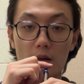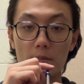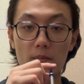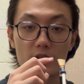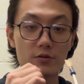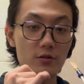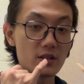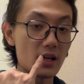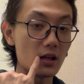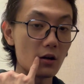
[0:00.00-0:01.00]
Make sure
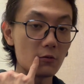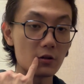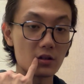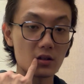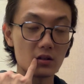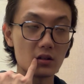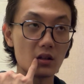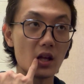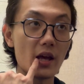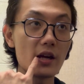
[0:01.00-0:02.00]
that our
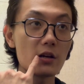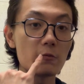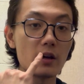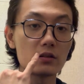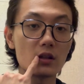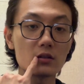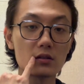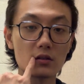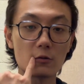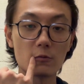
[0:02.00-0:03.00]
air will not
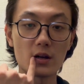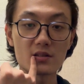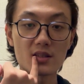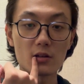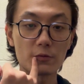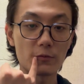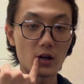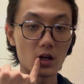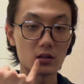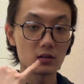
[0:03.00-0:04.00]
run out
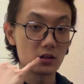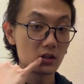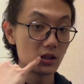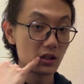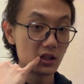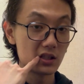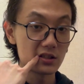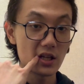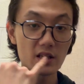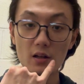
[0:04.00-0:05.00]
from the
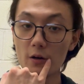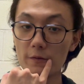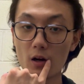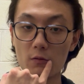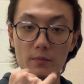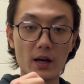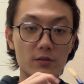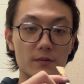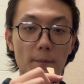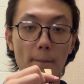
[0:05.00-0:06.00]
side of our mouth.